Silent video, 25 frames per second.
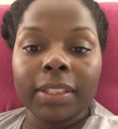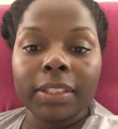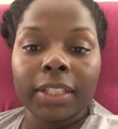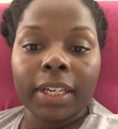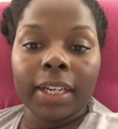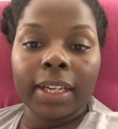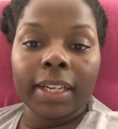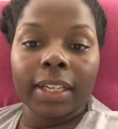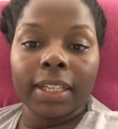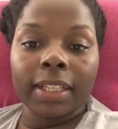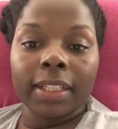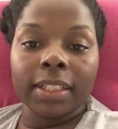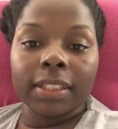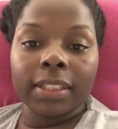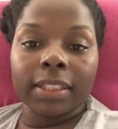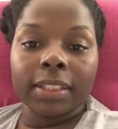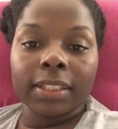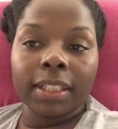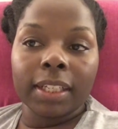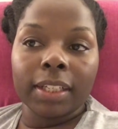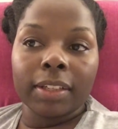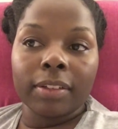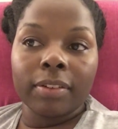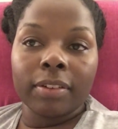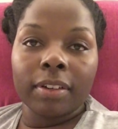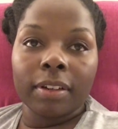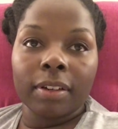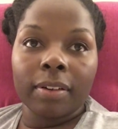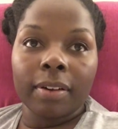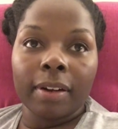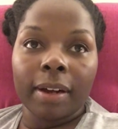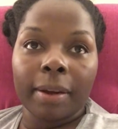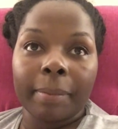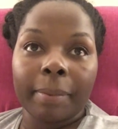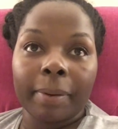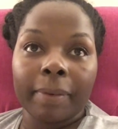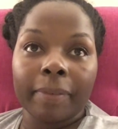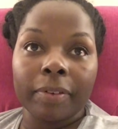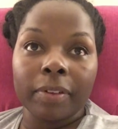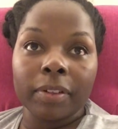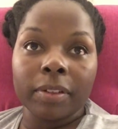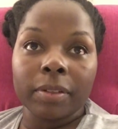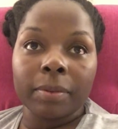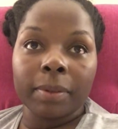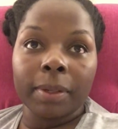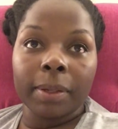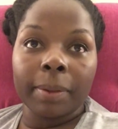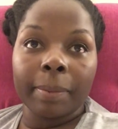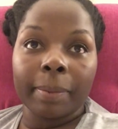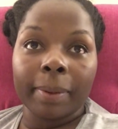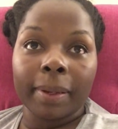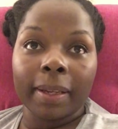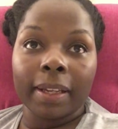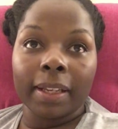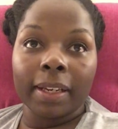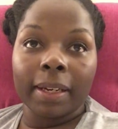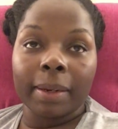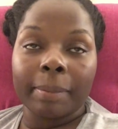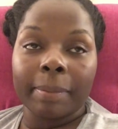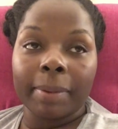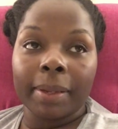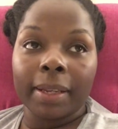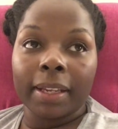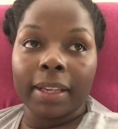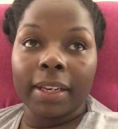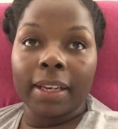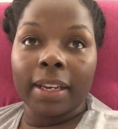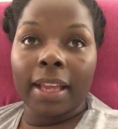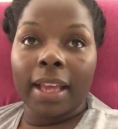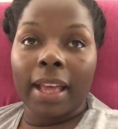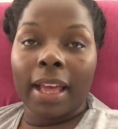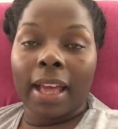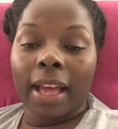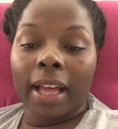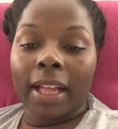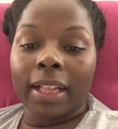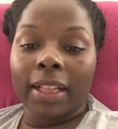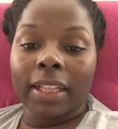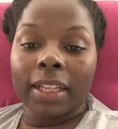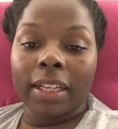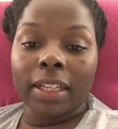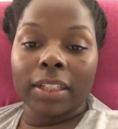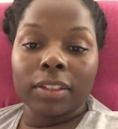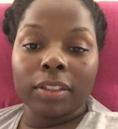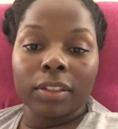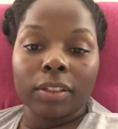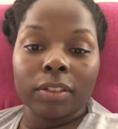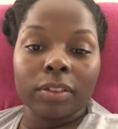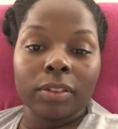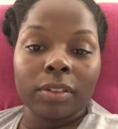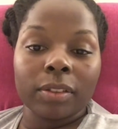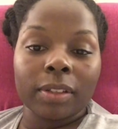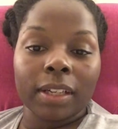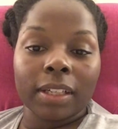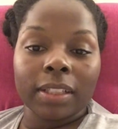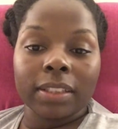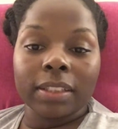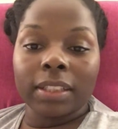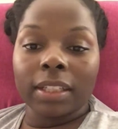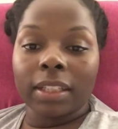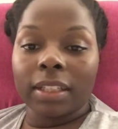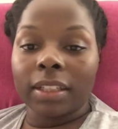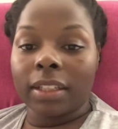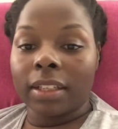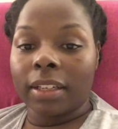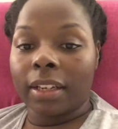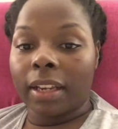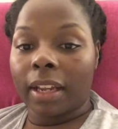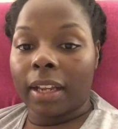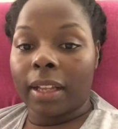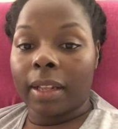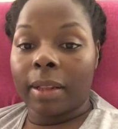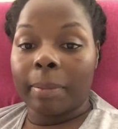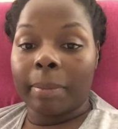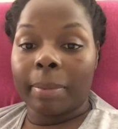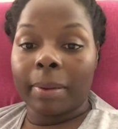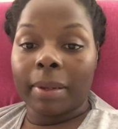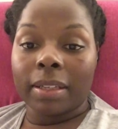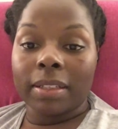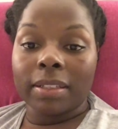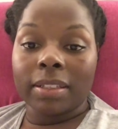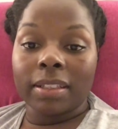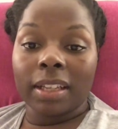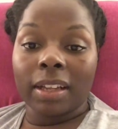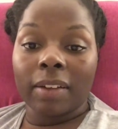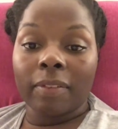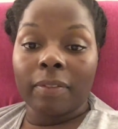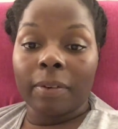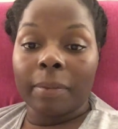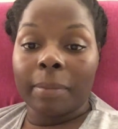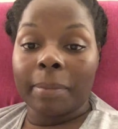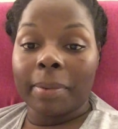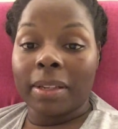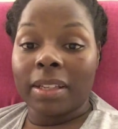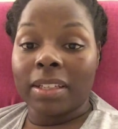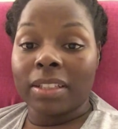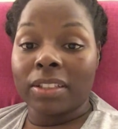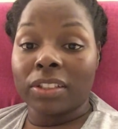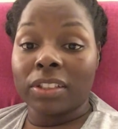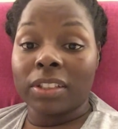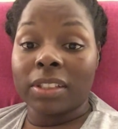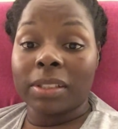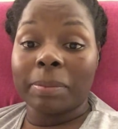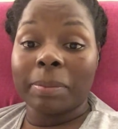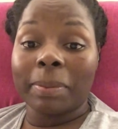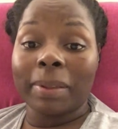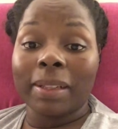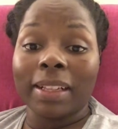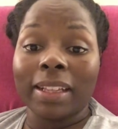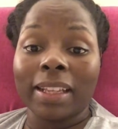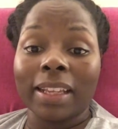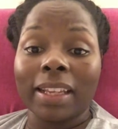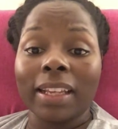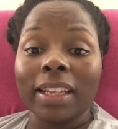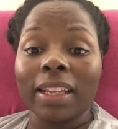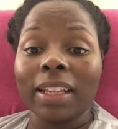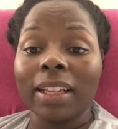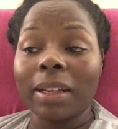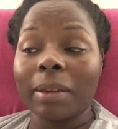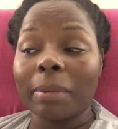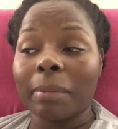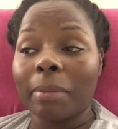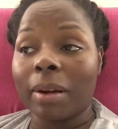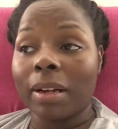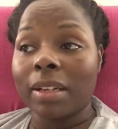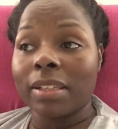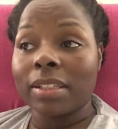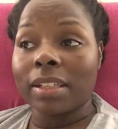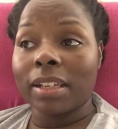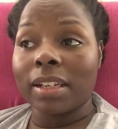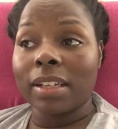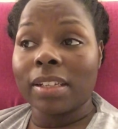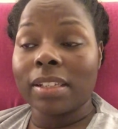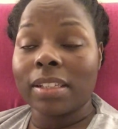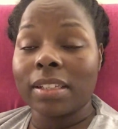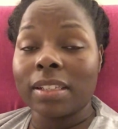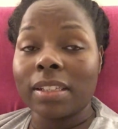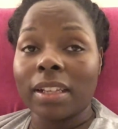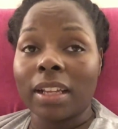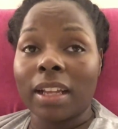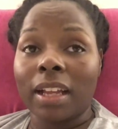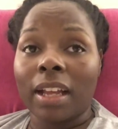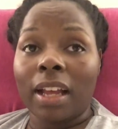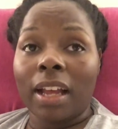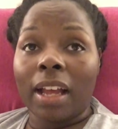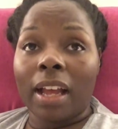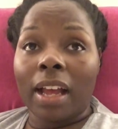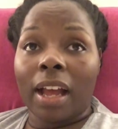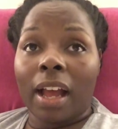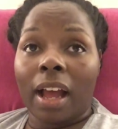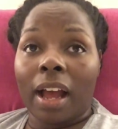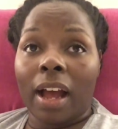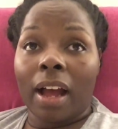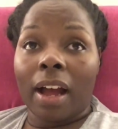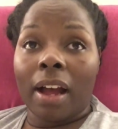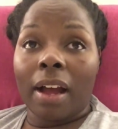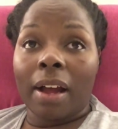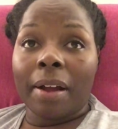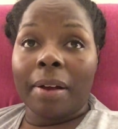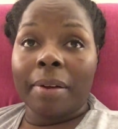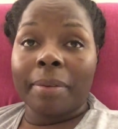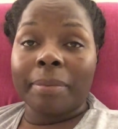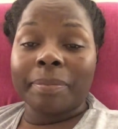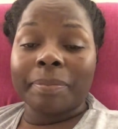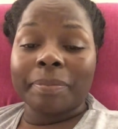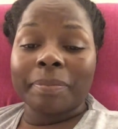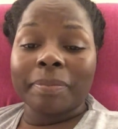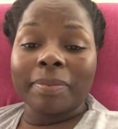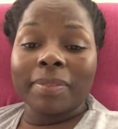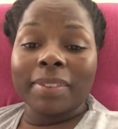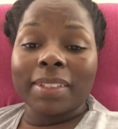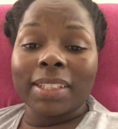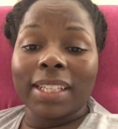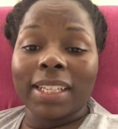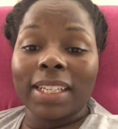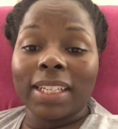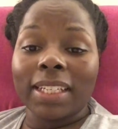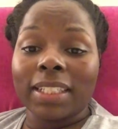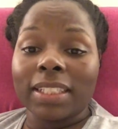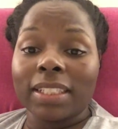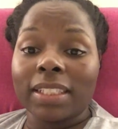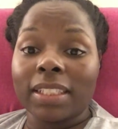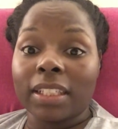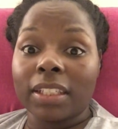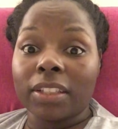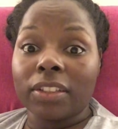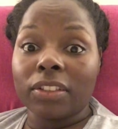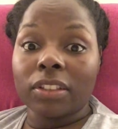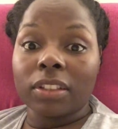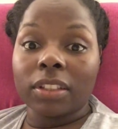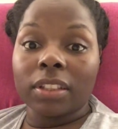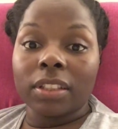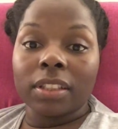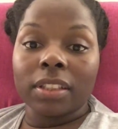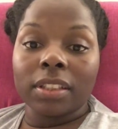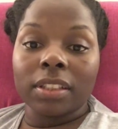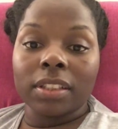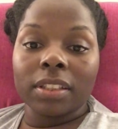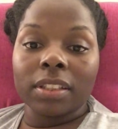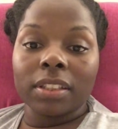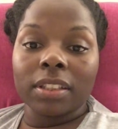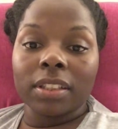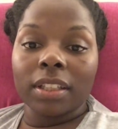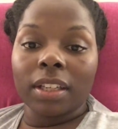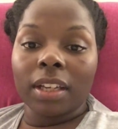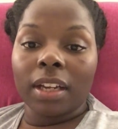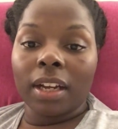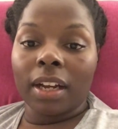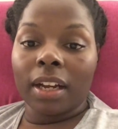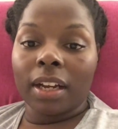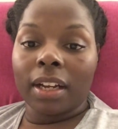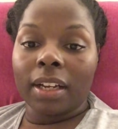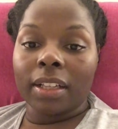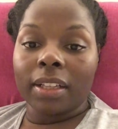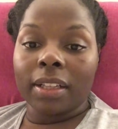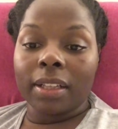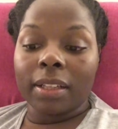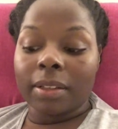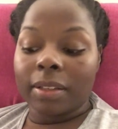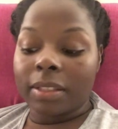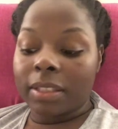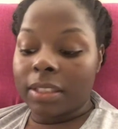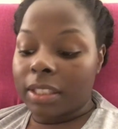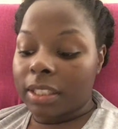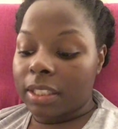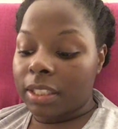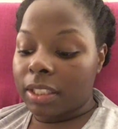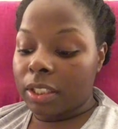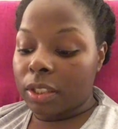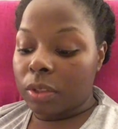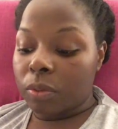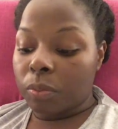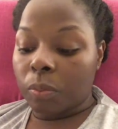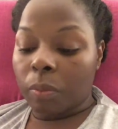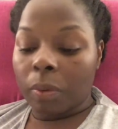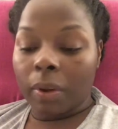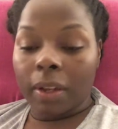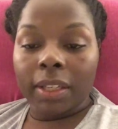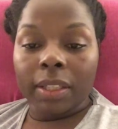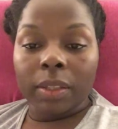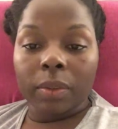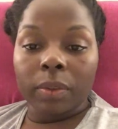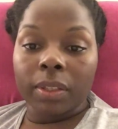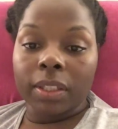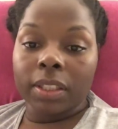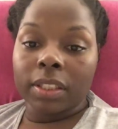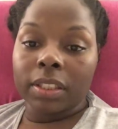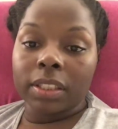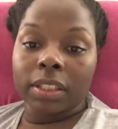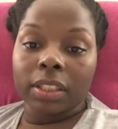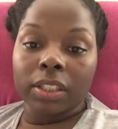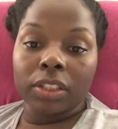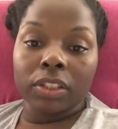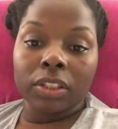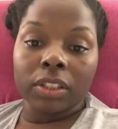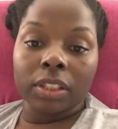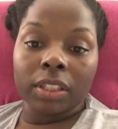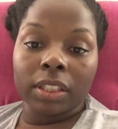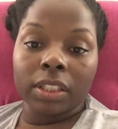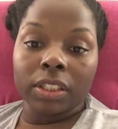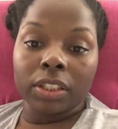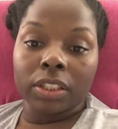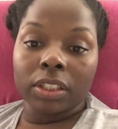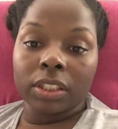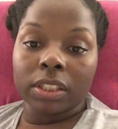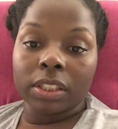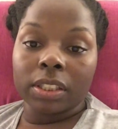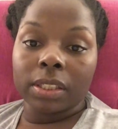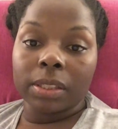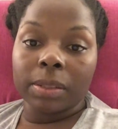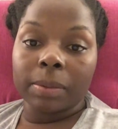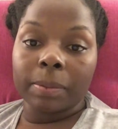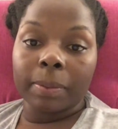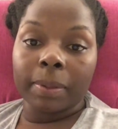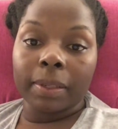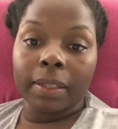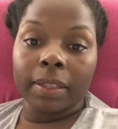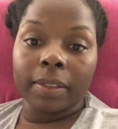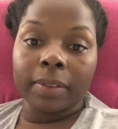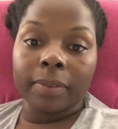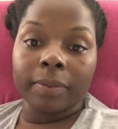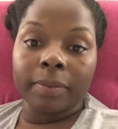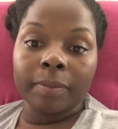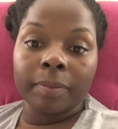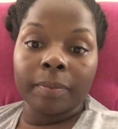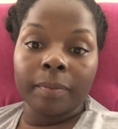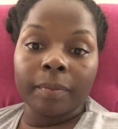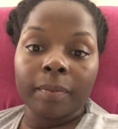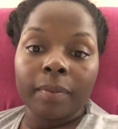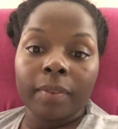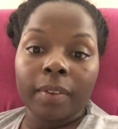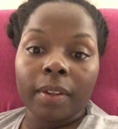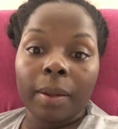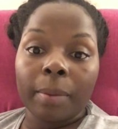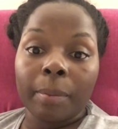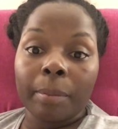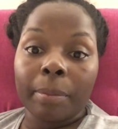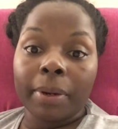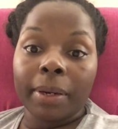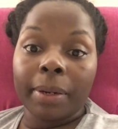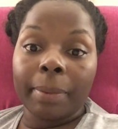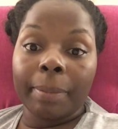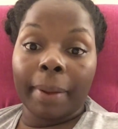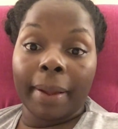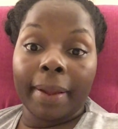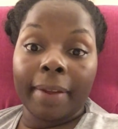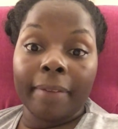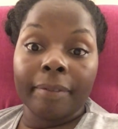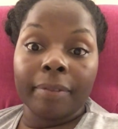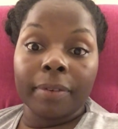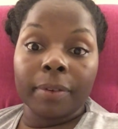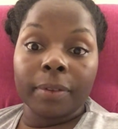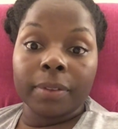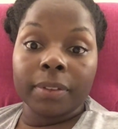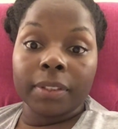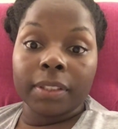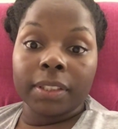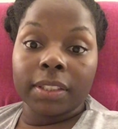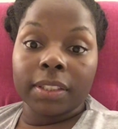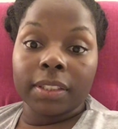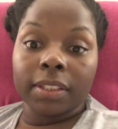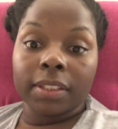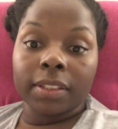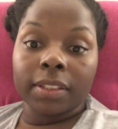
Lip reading: to check in and just let you know how my first week been. I think I talked to you guys the other day. The biggest thing for me has just been the healing process. The incision, this one incision has just been pretty painful, and